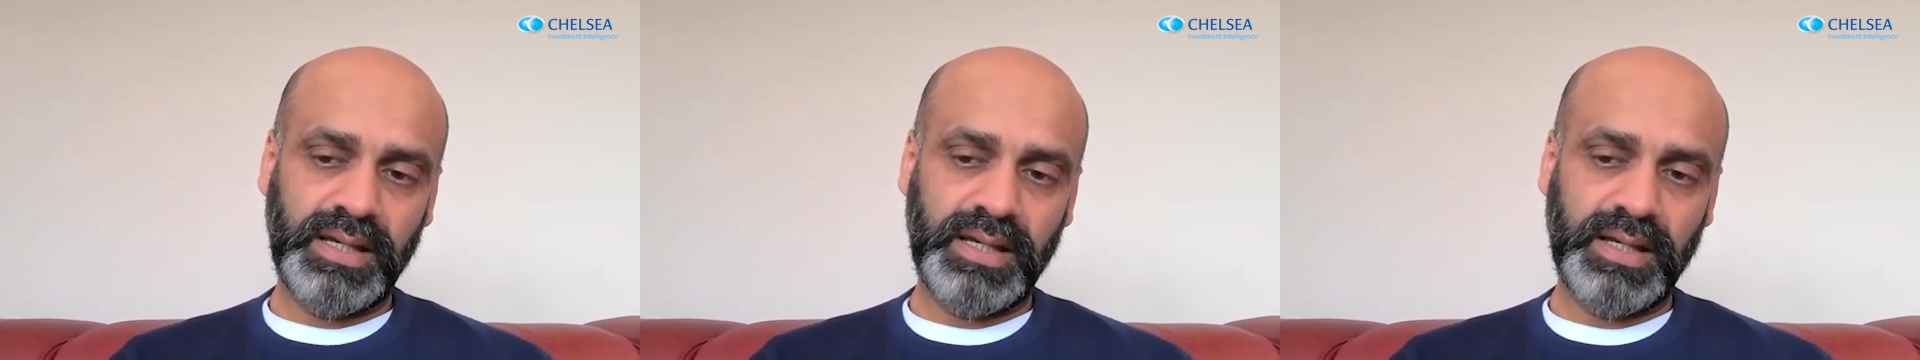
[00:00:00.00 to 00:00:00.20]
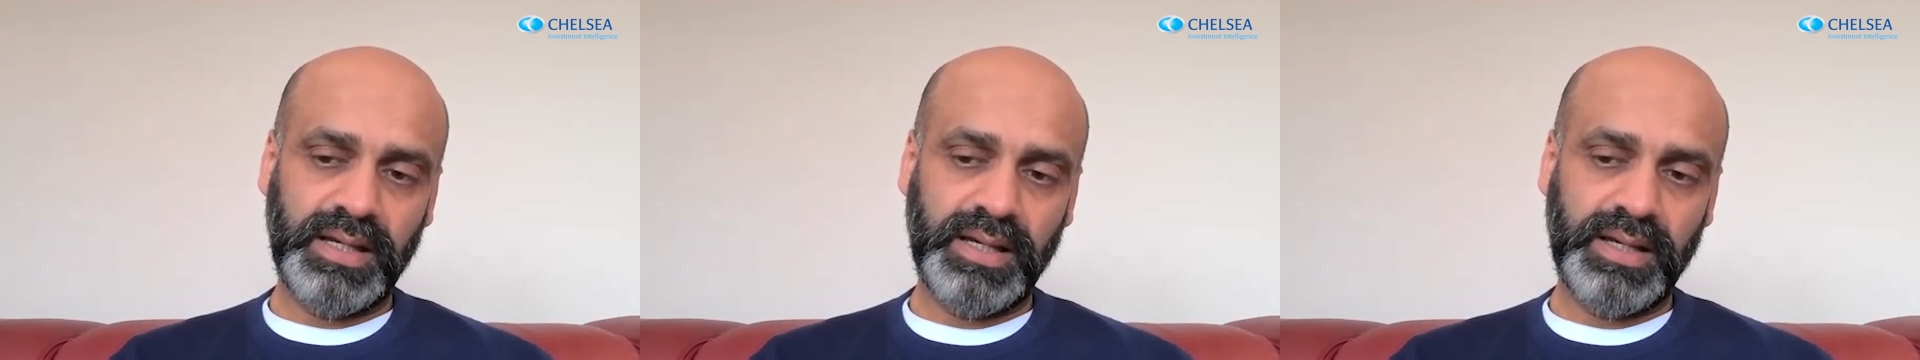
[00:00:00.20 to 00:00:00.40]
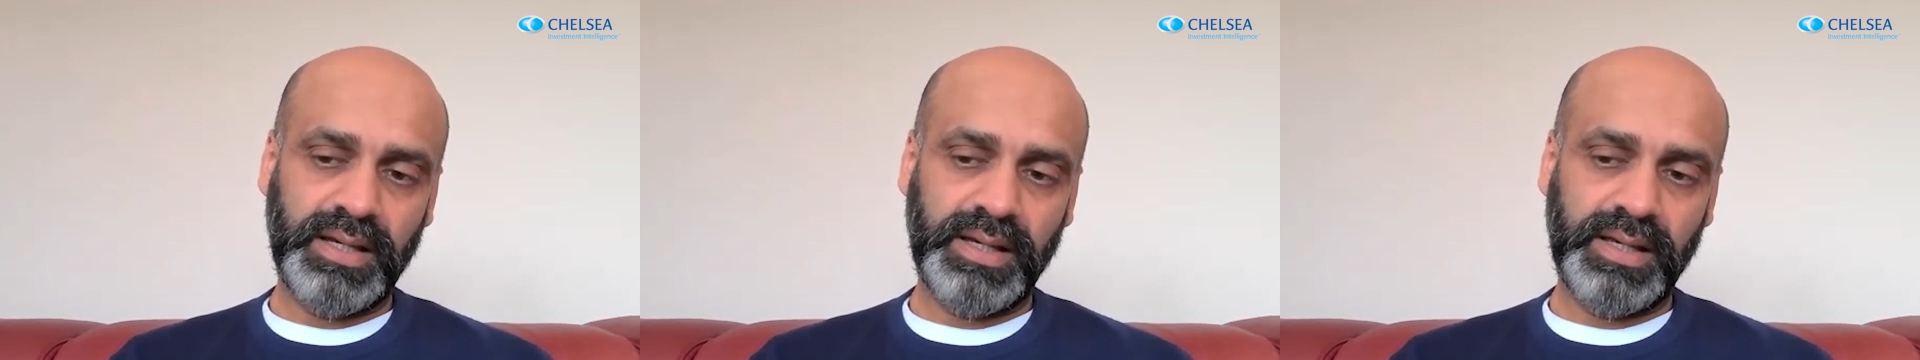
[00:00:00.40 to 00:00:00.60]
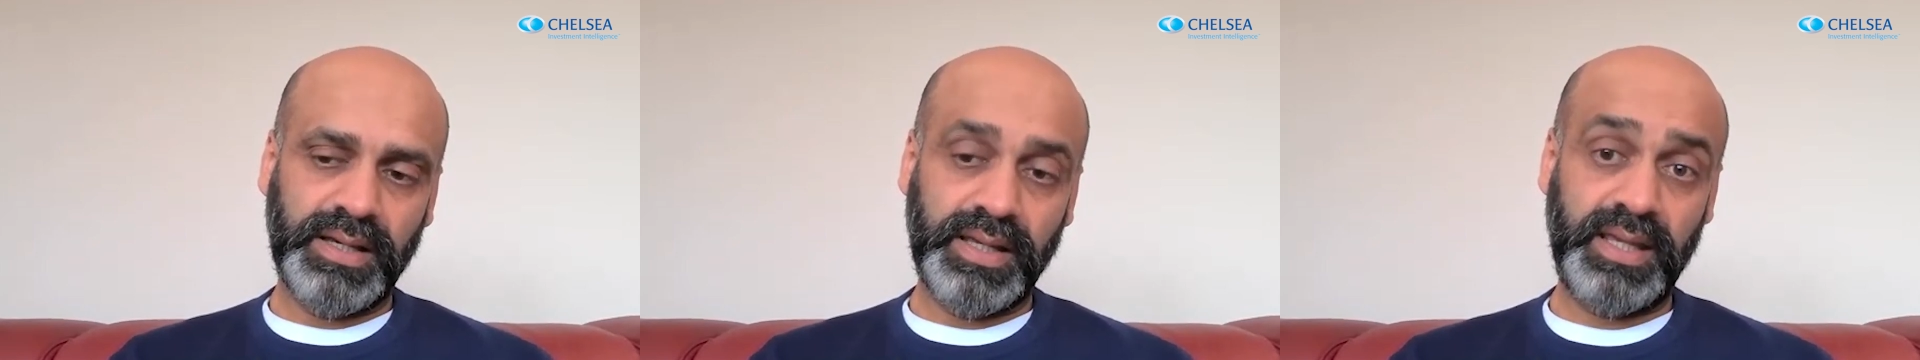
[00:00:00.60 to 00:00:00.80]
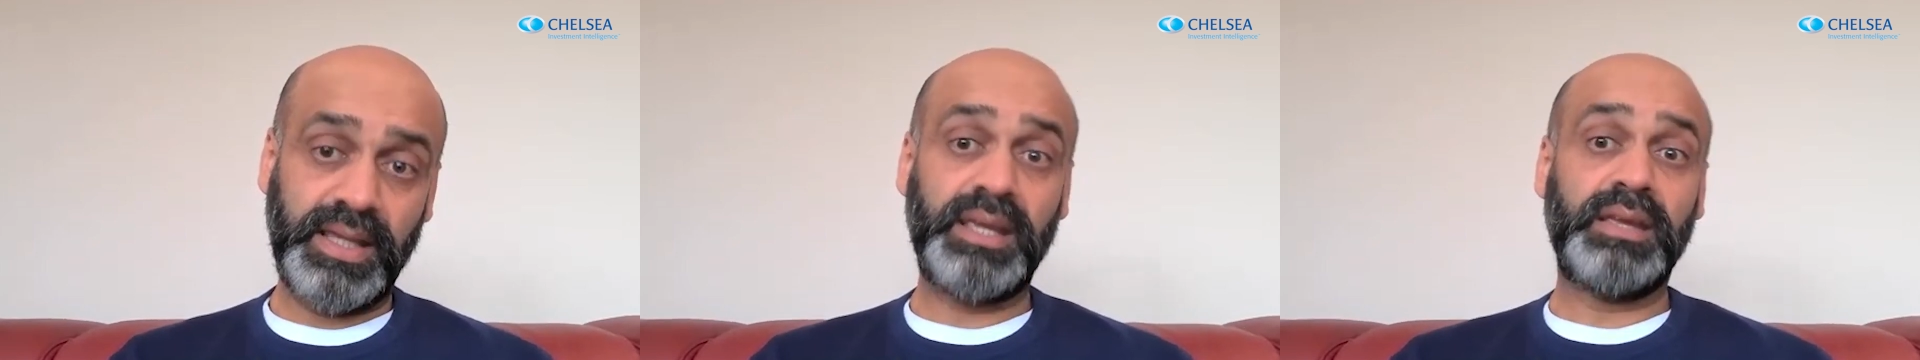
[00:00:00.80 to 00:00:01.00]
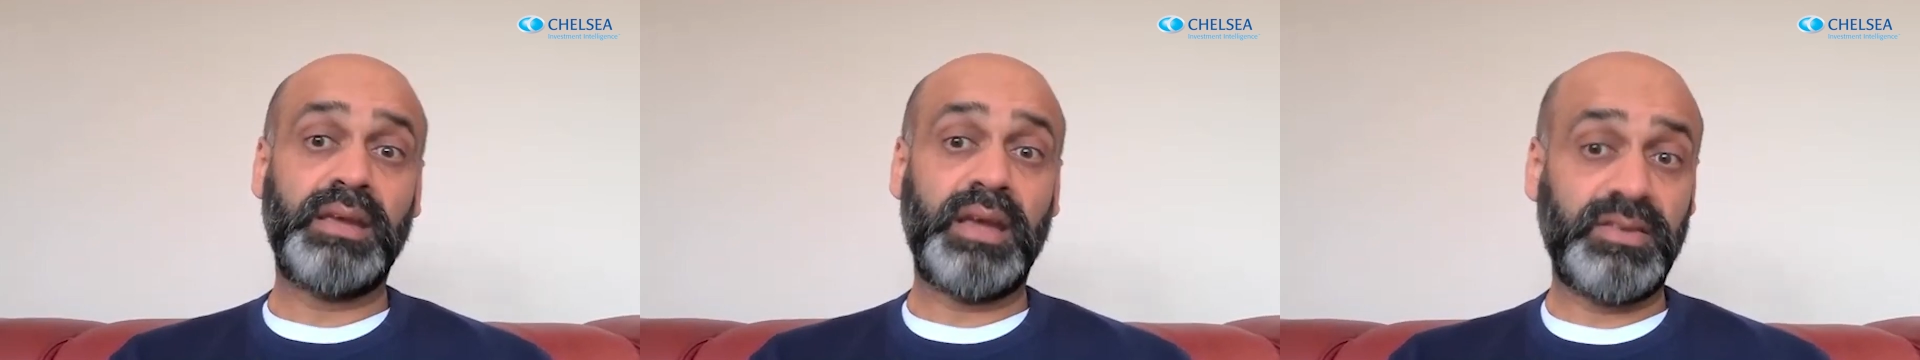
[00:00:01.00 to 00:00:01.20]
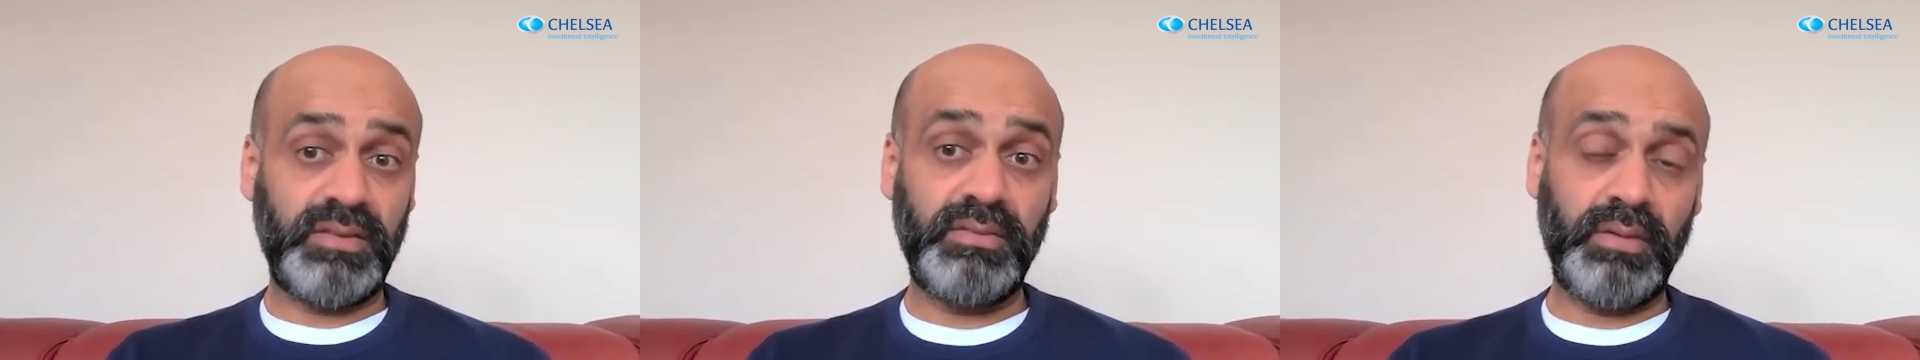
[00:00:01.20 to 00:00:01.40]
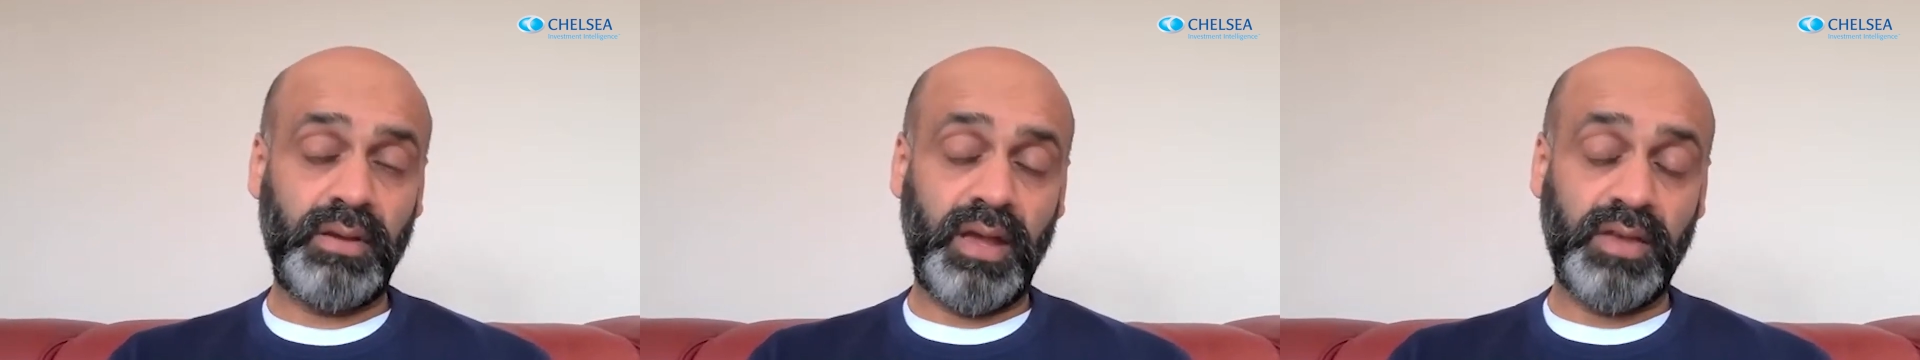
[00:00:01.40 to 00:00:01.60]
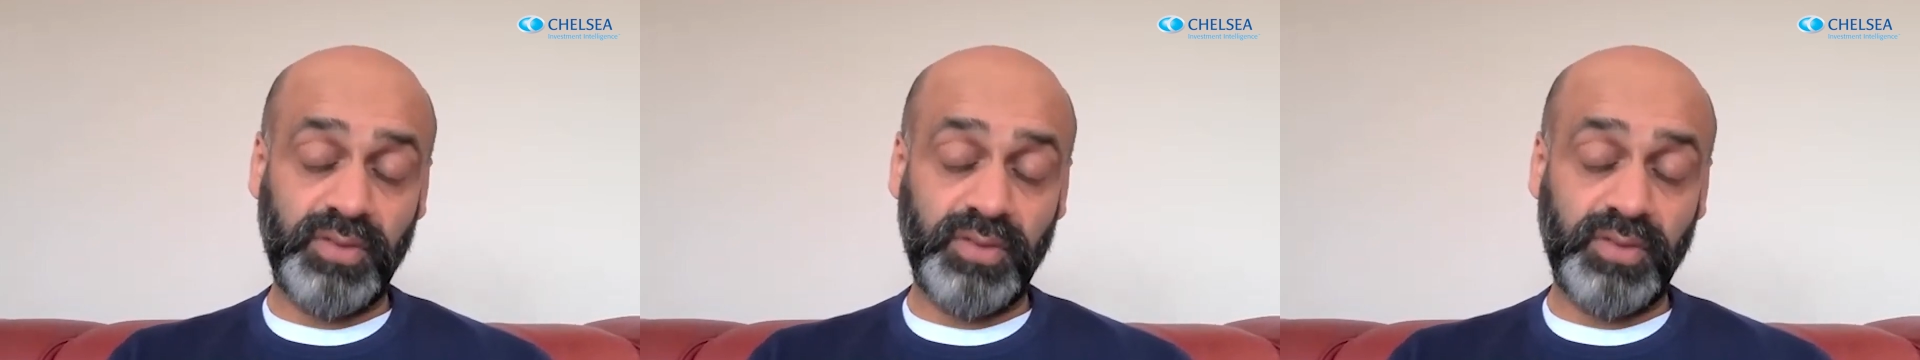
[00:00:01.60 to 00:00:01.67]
uh, as in,